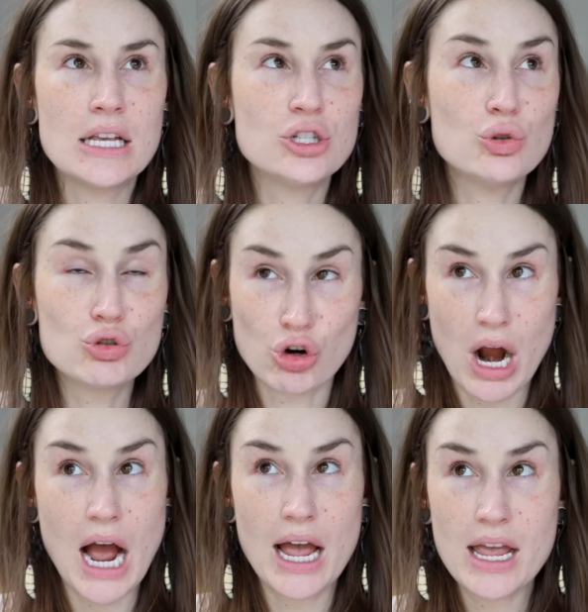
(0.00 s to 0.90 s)
to
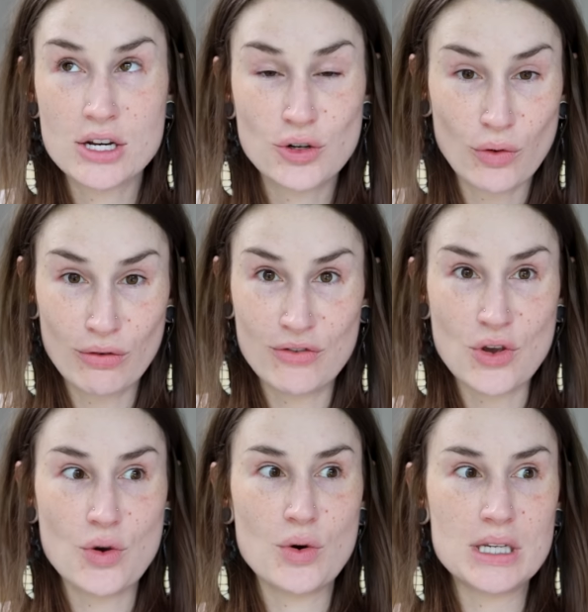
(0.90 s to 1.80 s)
try and to
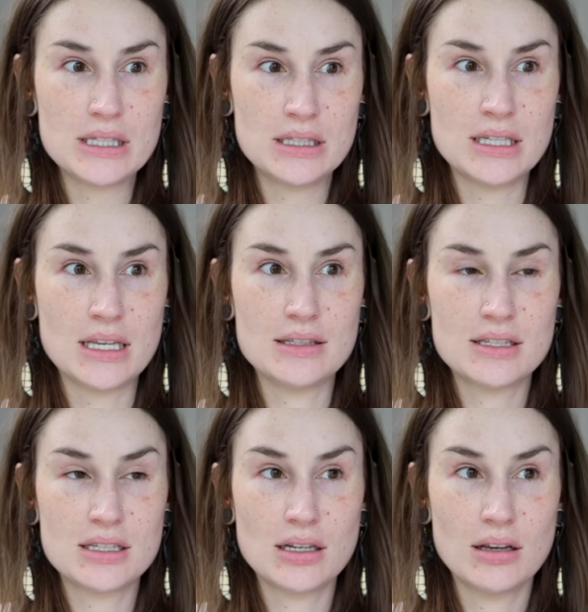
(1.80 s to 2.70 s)
review
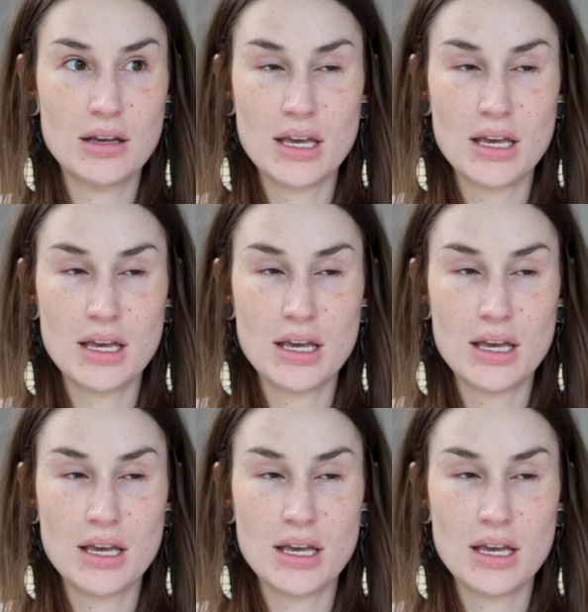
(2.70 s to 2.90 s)
since